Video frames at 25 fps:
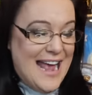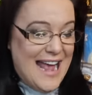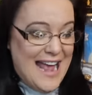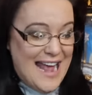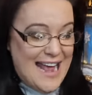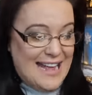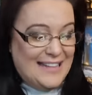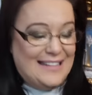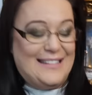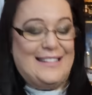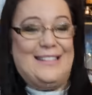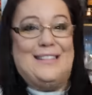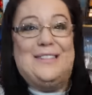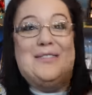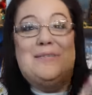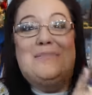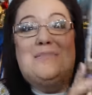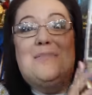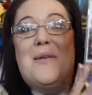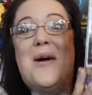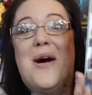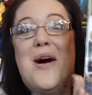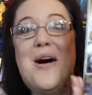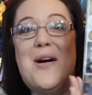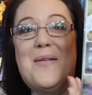It's the
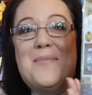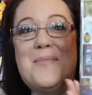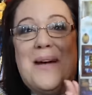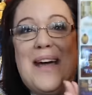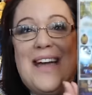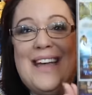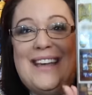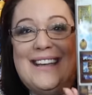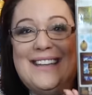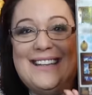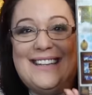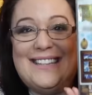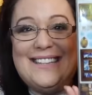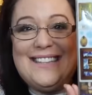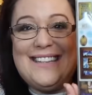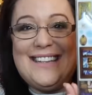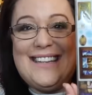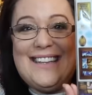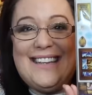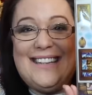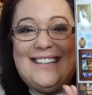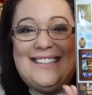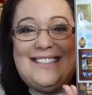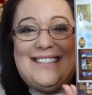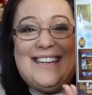mermaid
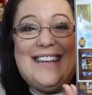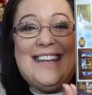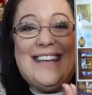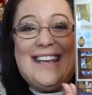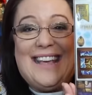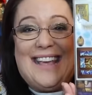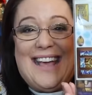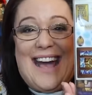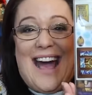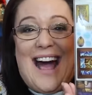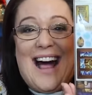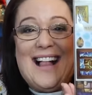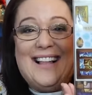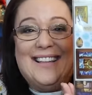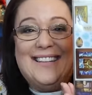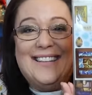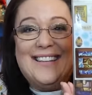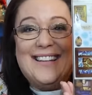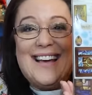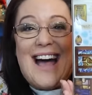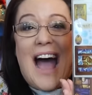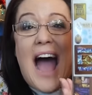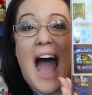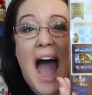decal.